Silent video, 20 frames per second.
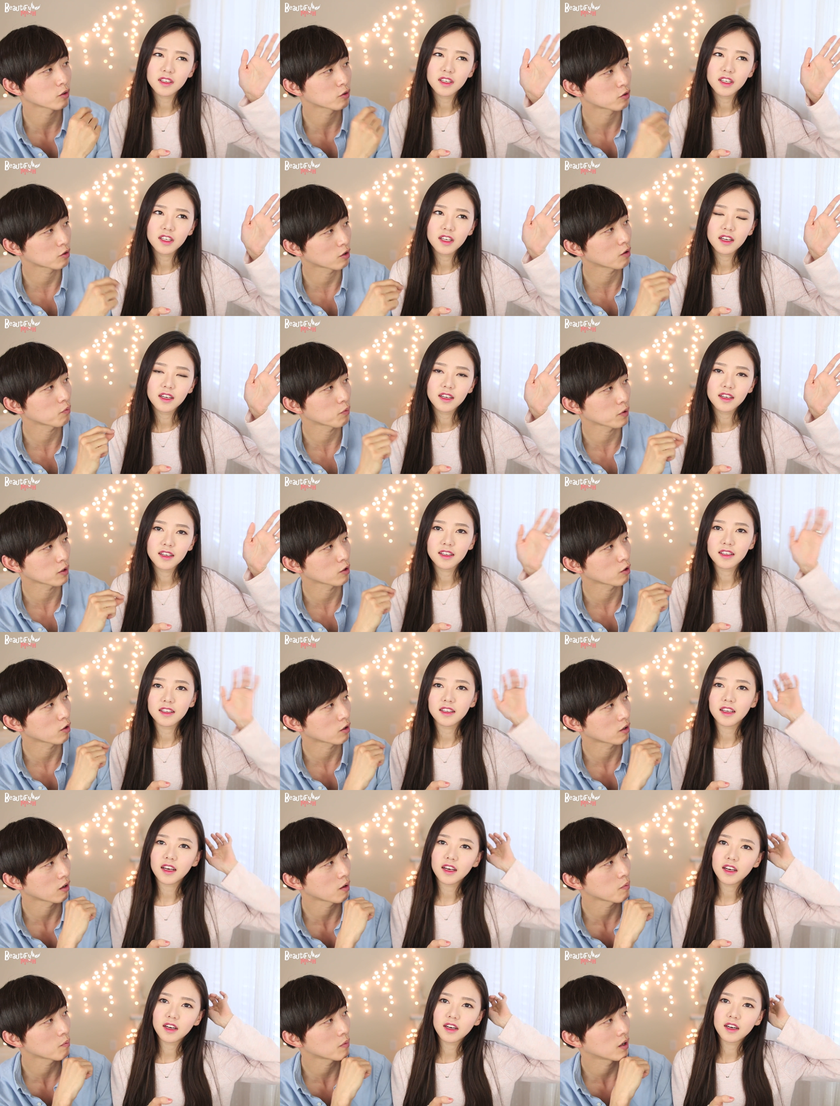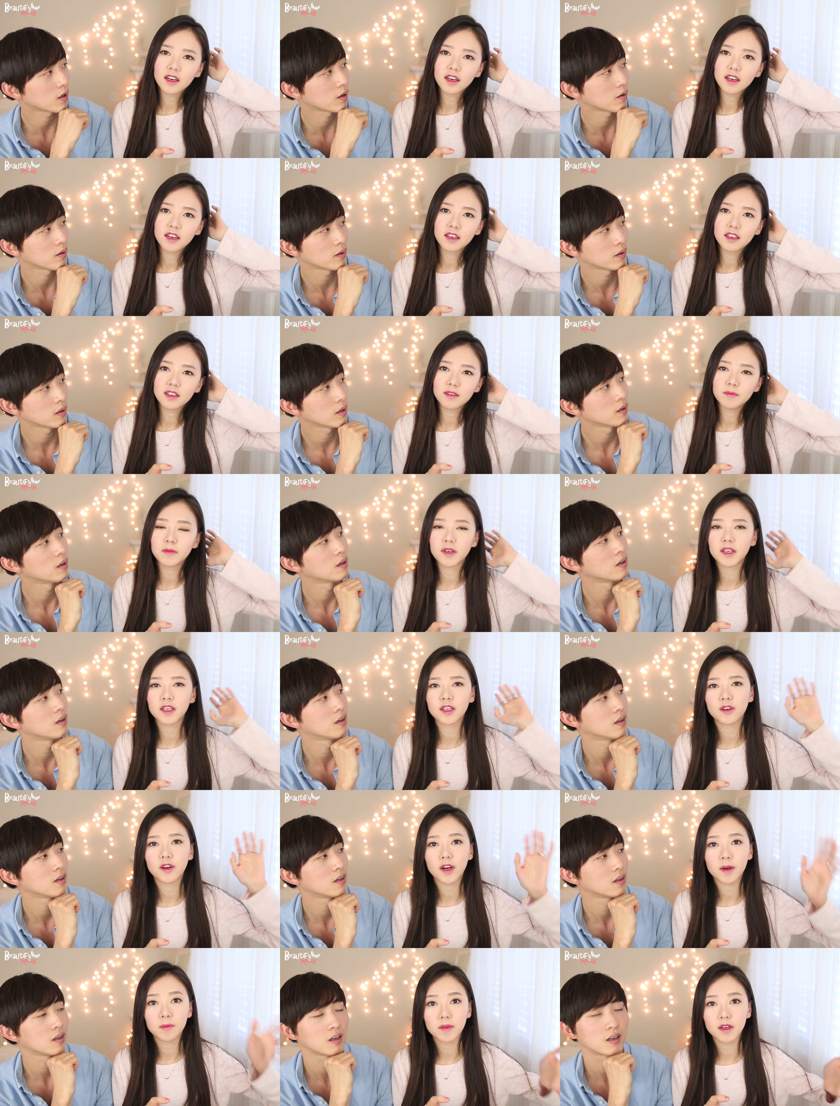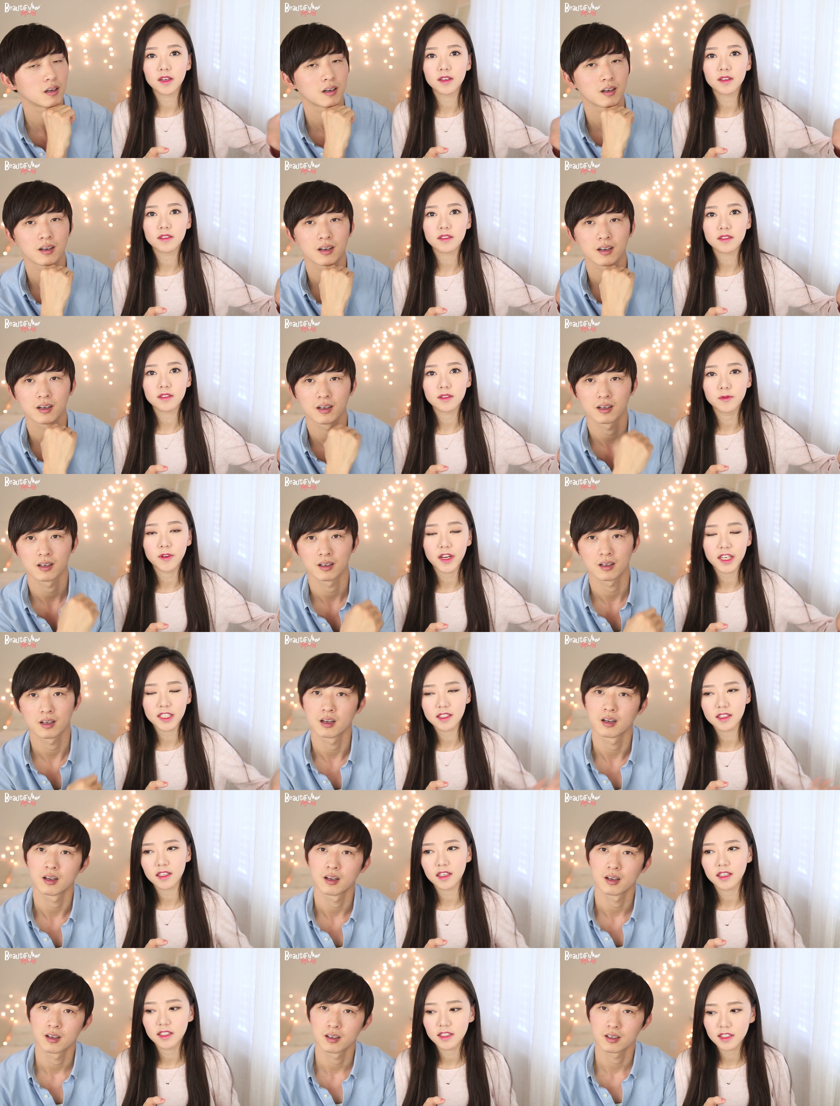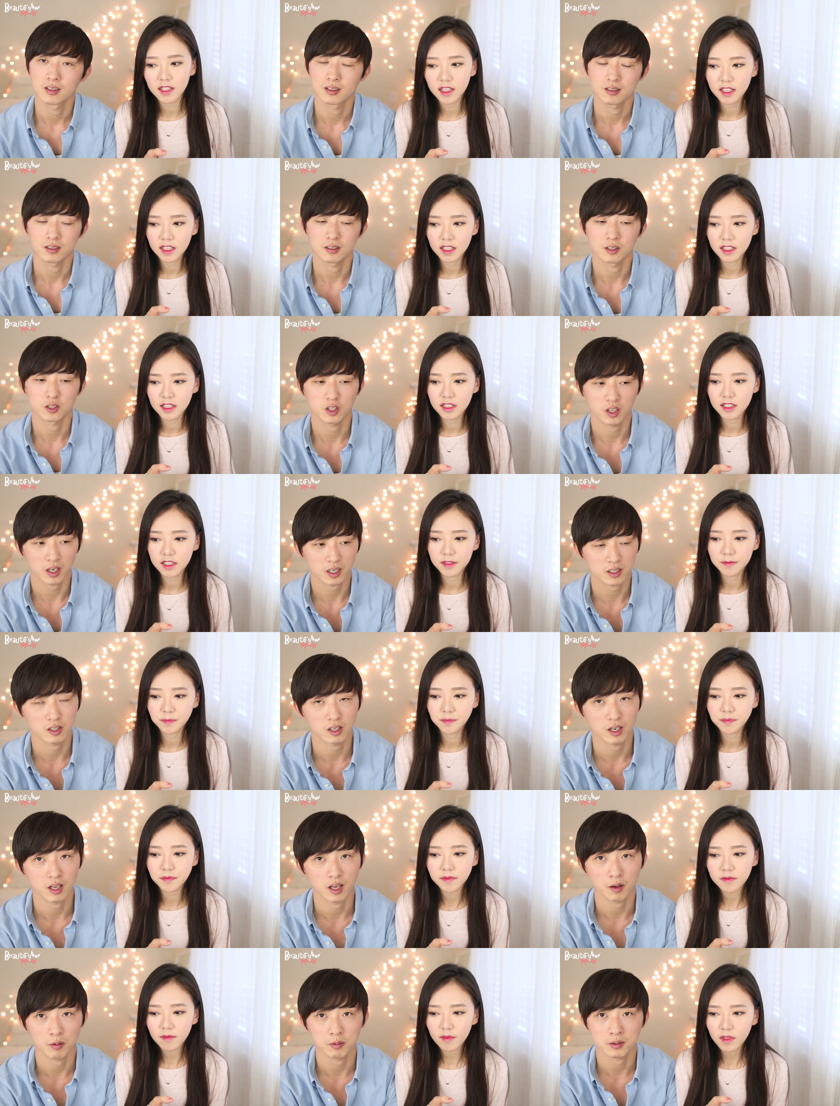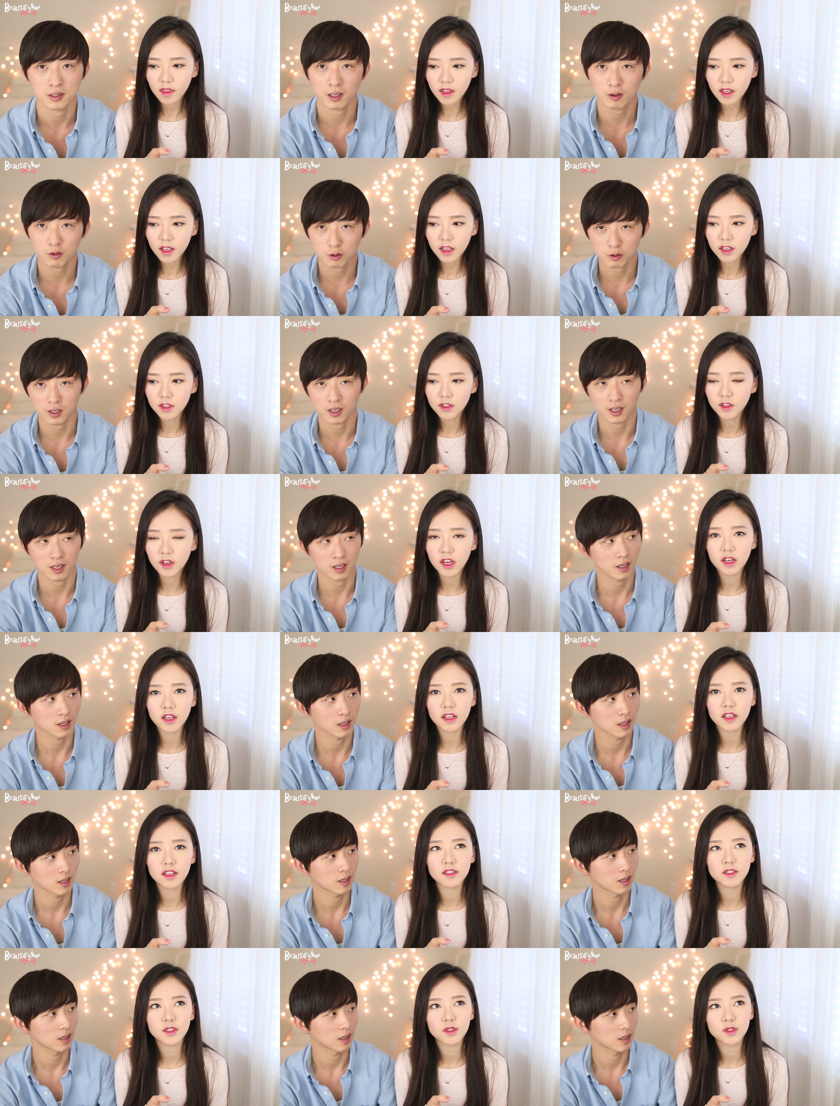Speaker 1: you grew up with your yeah, grandma.
Speaker 2: My grandma raised us, and she actually
Speaker 1: has hattori. Yeah,